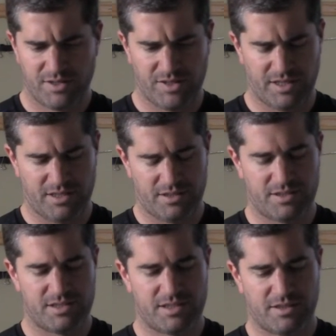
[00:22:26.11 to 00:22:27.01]

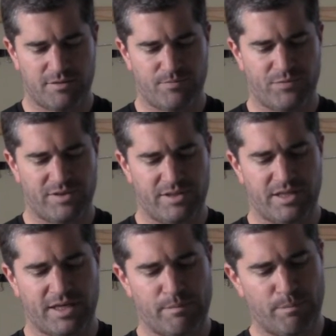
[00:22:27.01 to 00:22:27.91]
And um, then
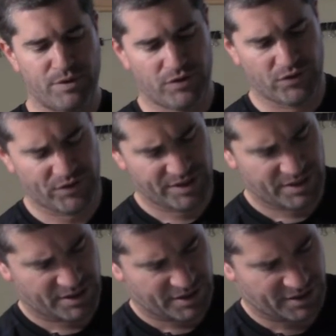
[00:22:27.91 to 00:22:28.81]
I built
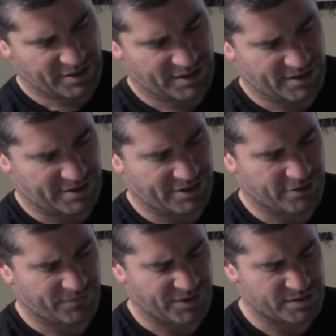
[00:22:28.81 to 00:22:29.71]
a uh,
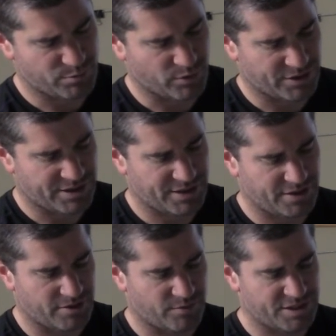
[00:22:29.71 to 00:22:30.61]
interface board
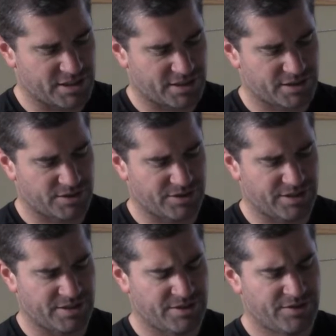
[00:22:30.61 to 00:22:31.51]
here, which
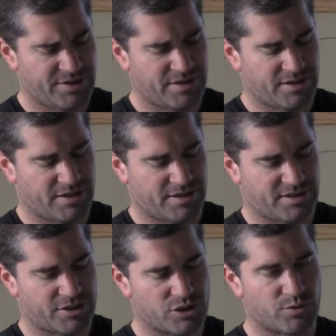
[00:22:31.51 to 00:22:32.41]
actually uh,
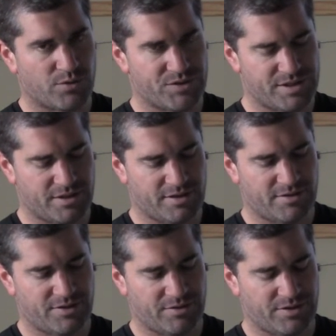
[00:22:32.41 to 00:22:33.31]
controls the,
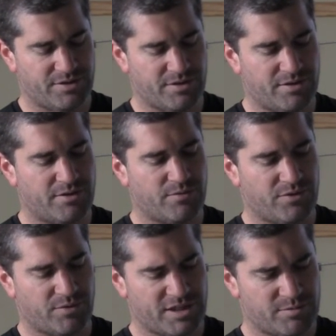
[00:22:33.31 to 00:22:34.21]
you know, the, the,
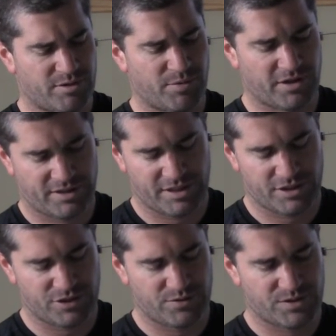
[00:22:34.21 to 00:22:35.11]
the, Raspberry Pi
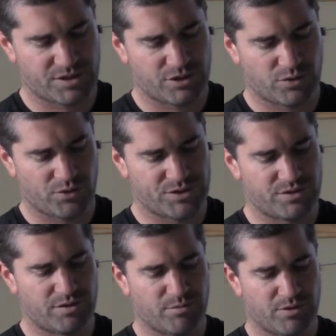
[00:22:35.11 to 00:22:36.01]
issues controls to
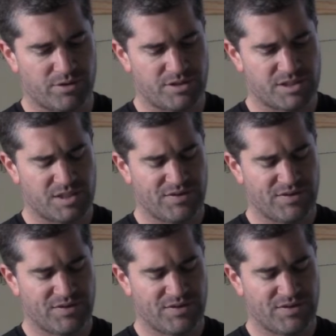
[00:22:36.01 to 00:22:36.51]
the motors